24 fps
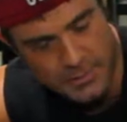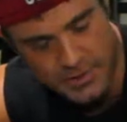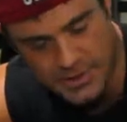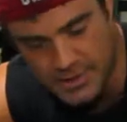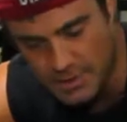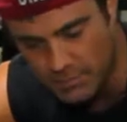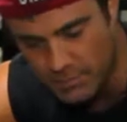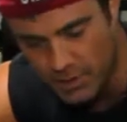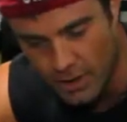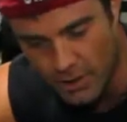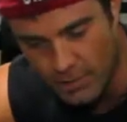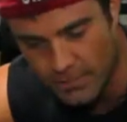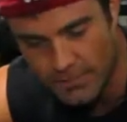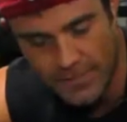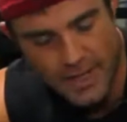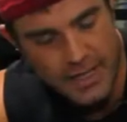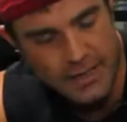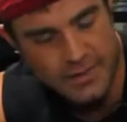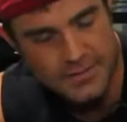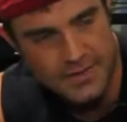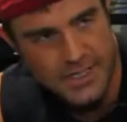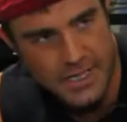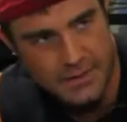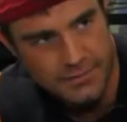I said, bro, I don't
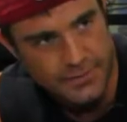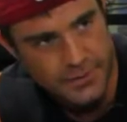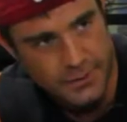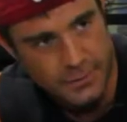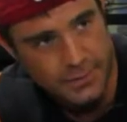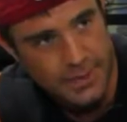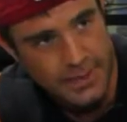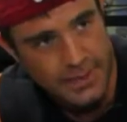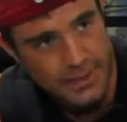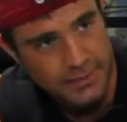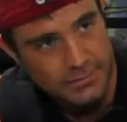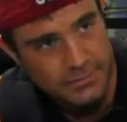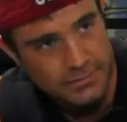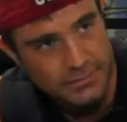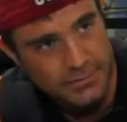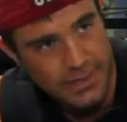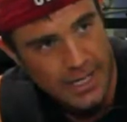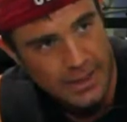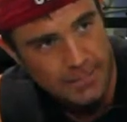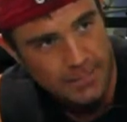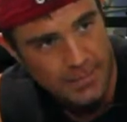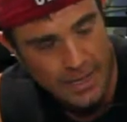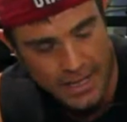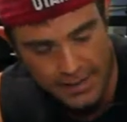have time for you right now.
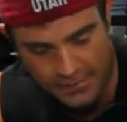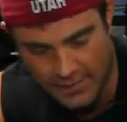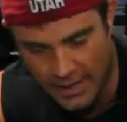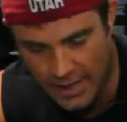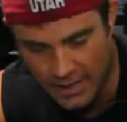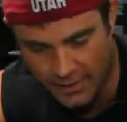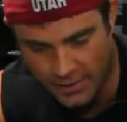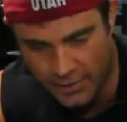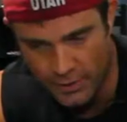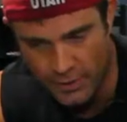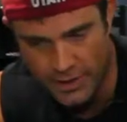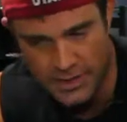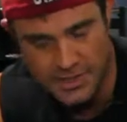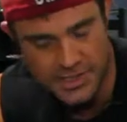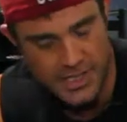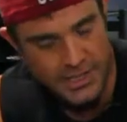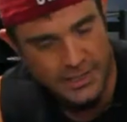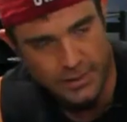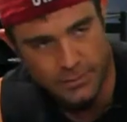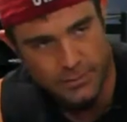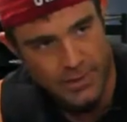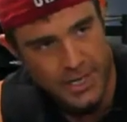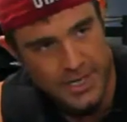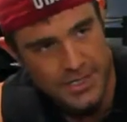I've got
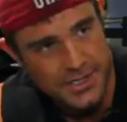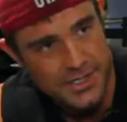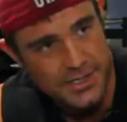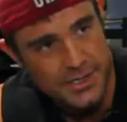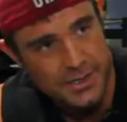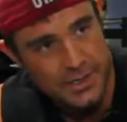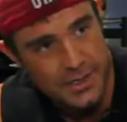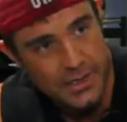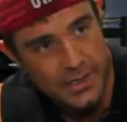30-second rest.